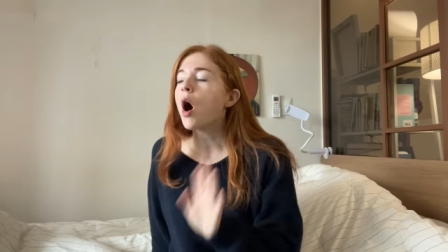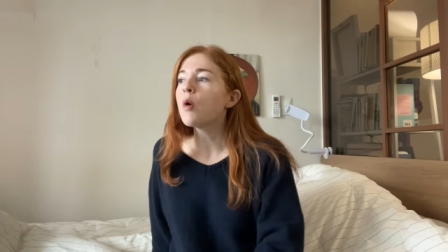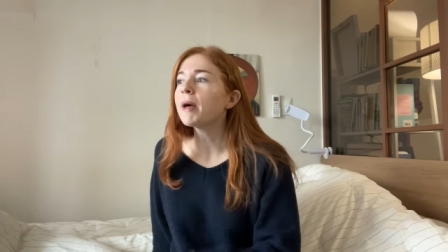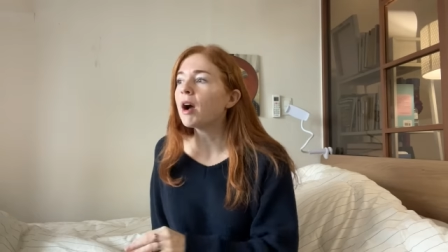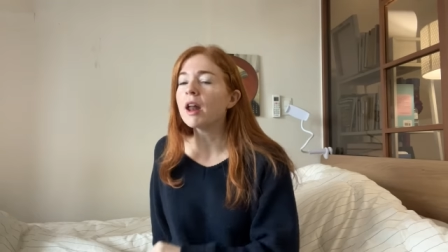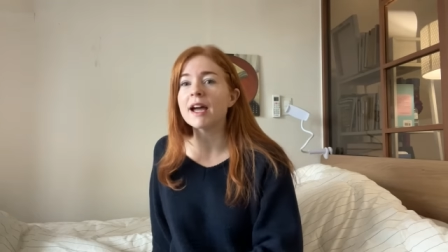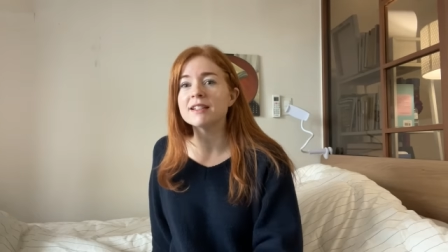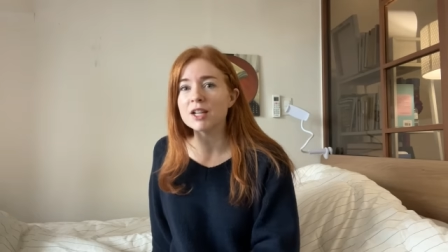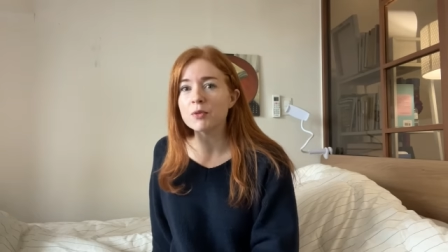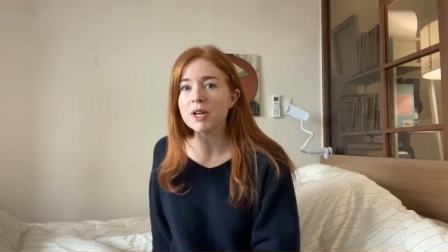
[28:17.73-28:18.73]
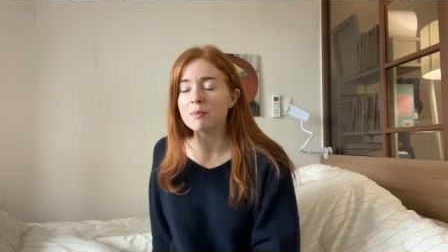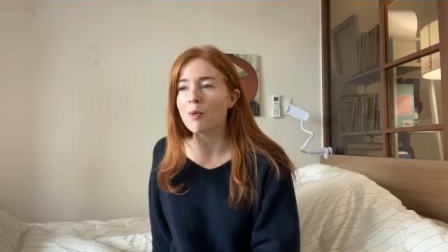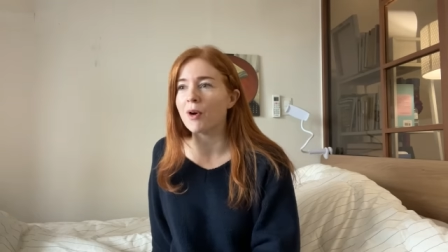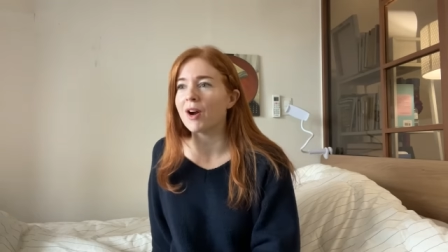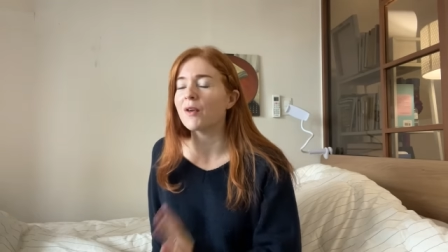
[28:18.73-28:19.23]
Oh my God, I did read
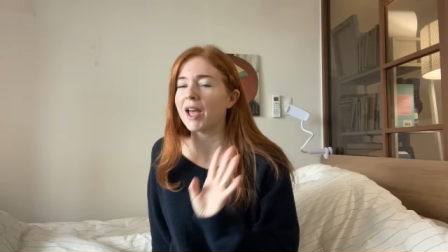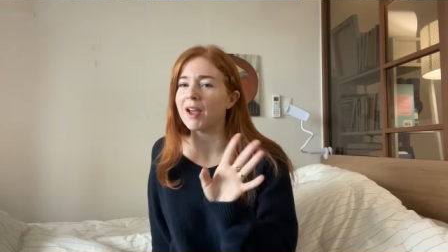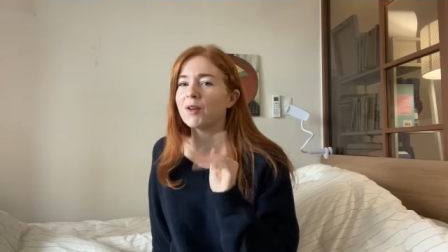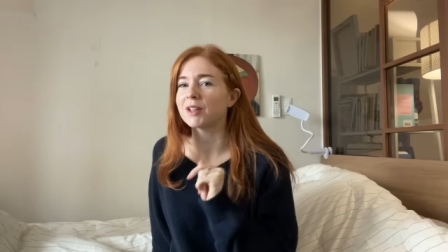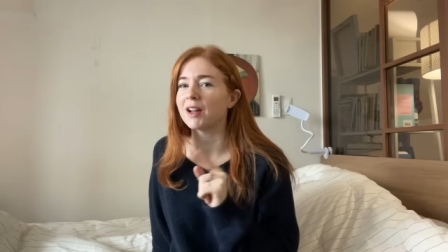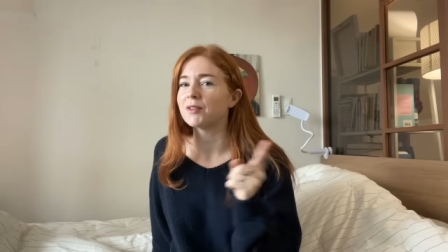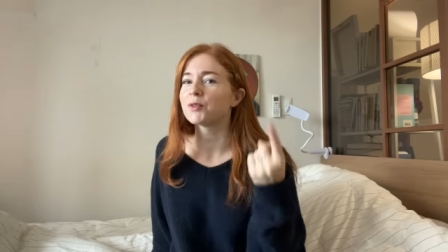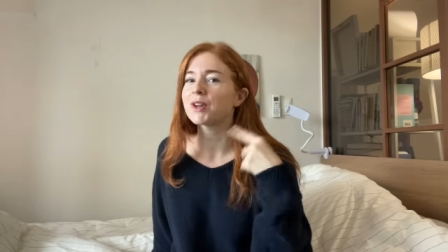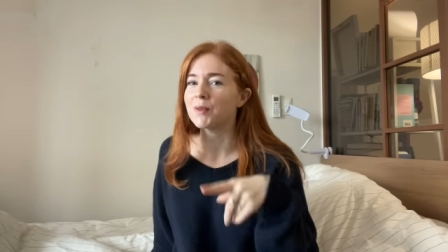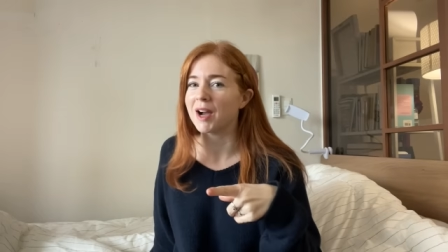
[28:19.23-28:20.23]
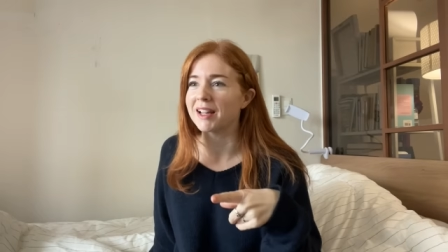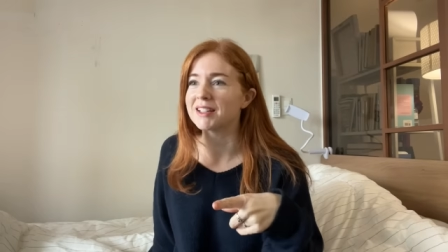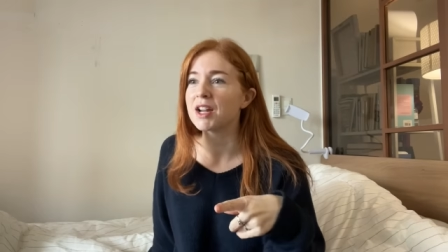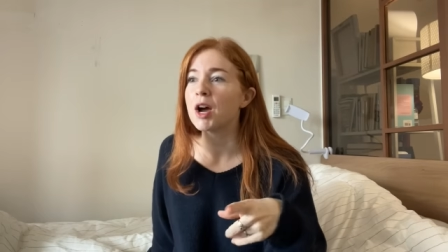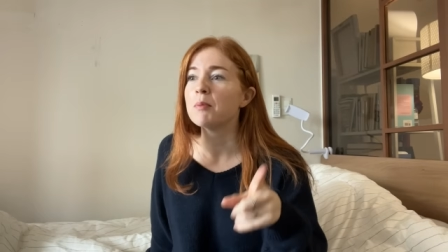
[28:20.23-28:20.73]
more. Okay, hold on, rewind.